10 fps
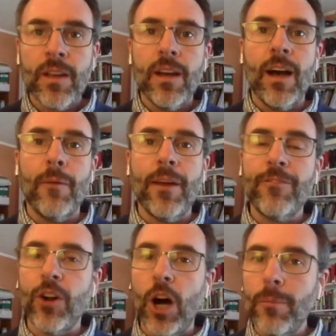And
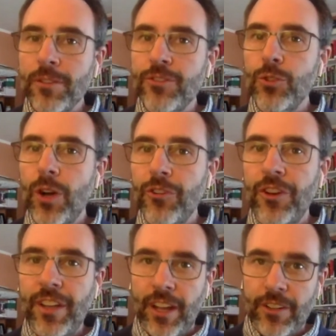for almost 200
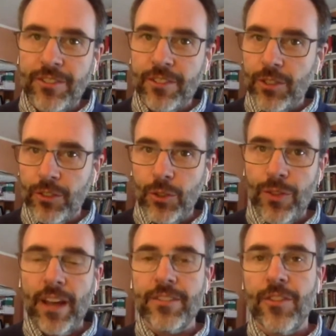years, until
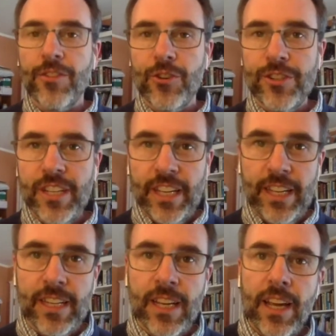
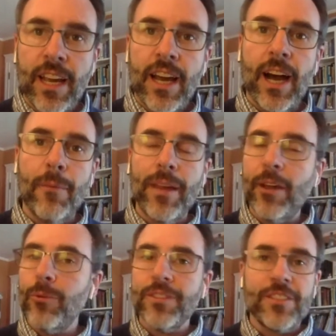2013,
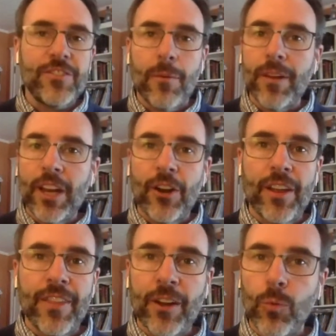it was a seminary
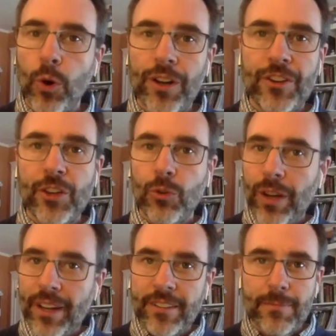that awarded
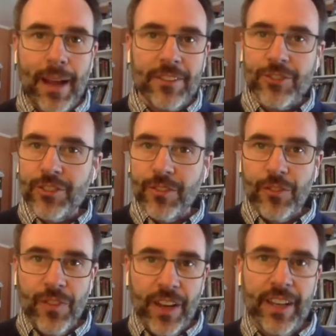degrees: Masters of
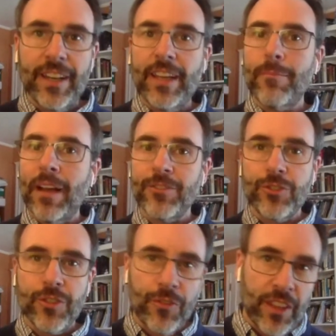Divinity,
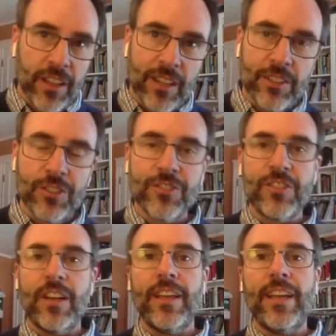Masters of Theological
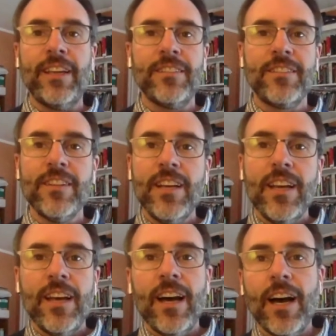Studies,
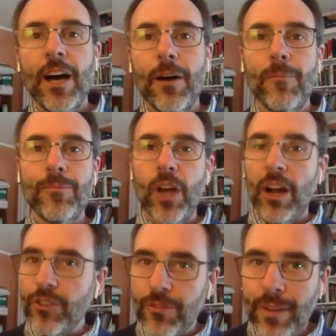
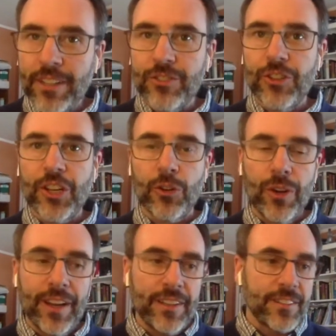Doctor of Ministry
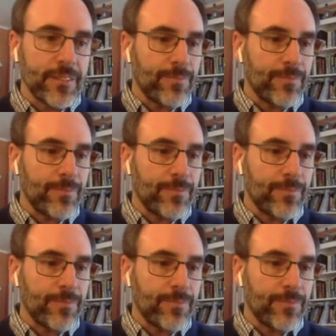degrees.